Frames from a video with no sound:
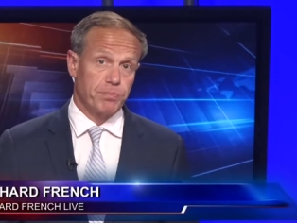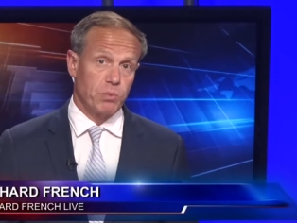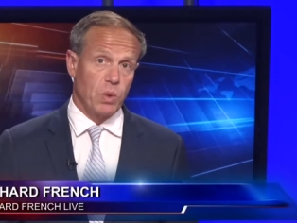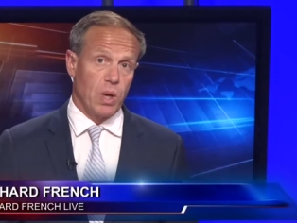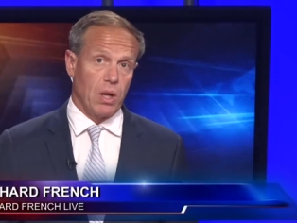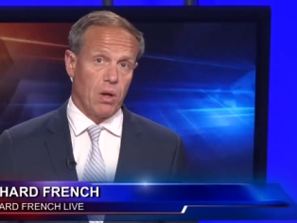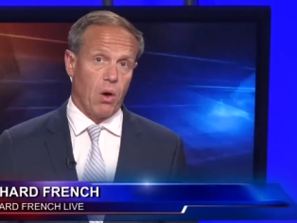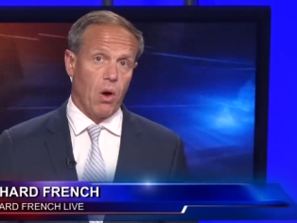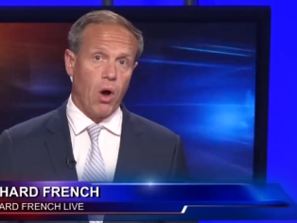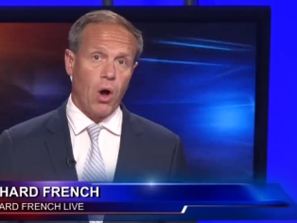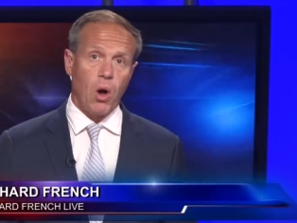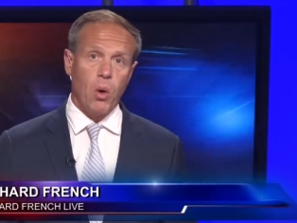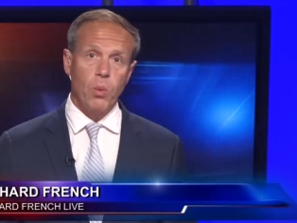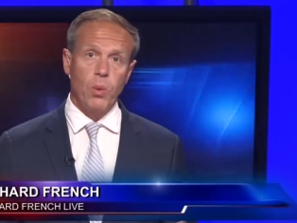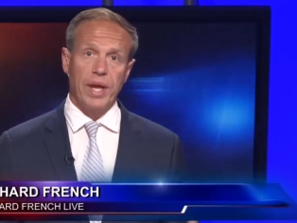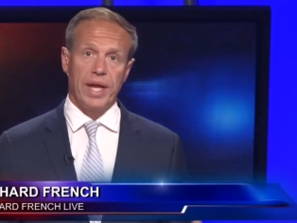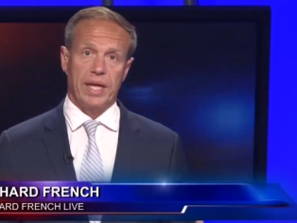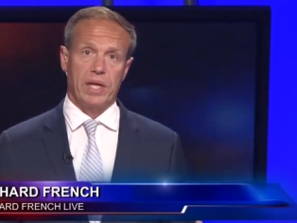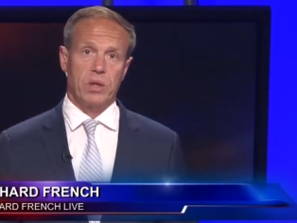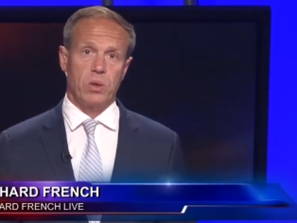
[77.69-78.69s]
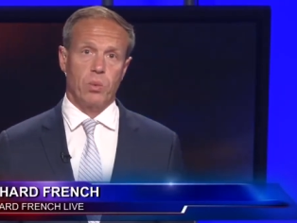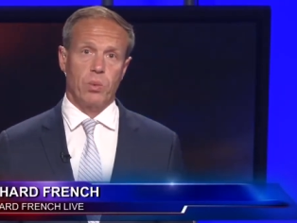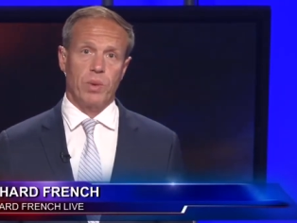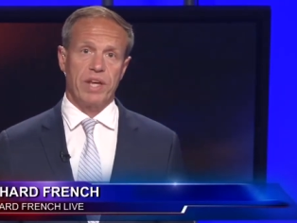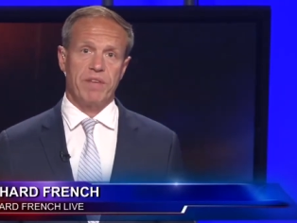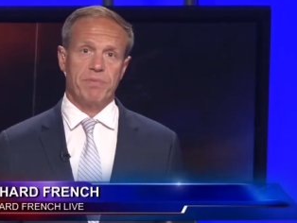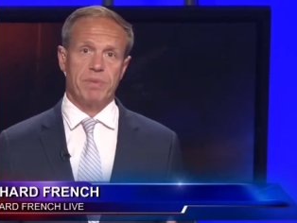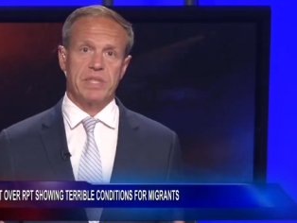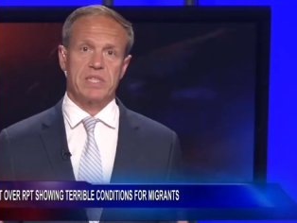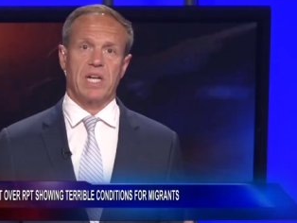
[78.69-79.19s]
Well, all week
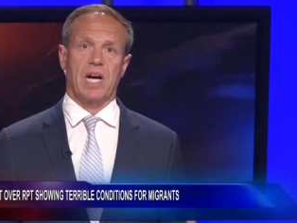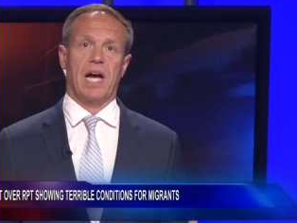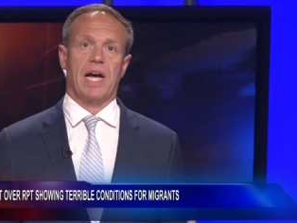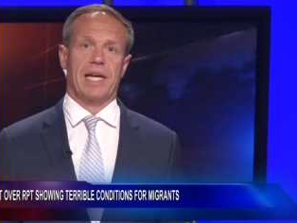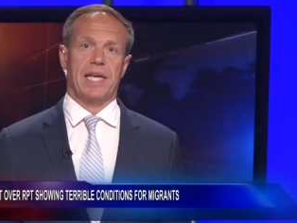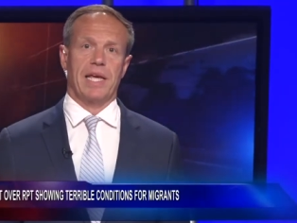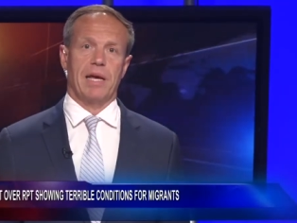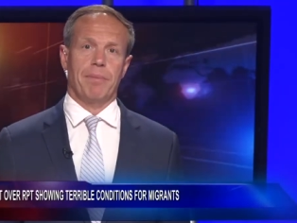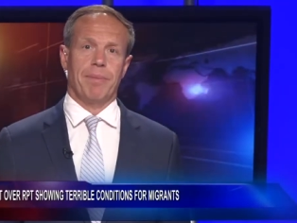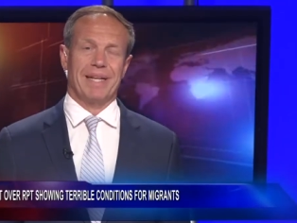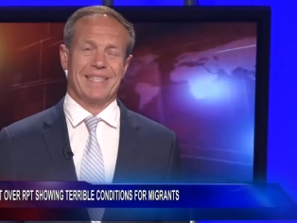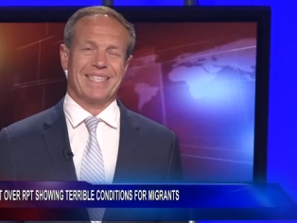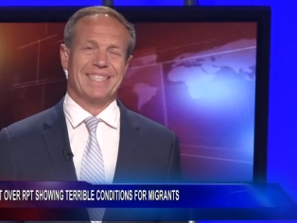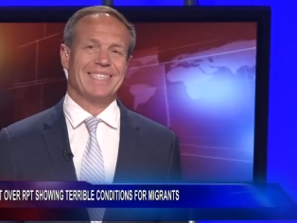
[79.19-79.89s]
we've been talking about the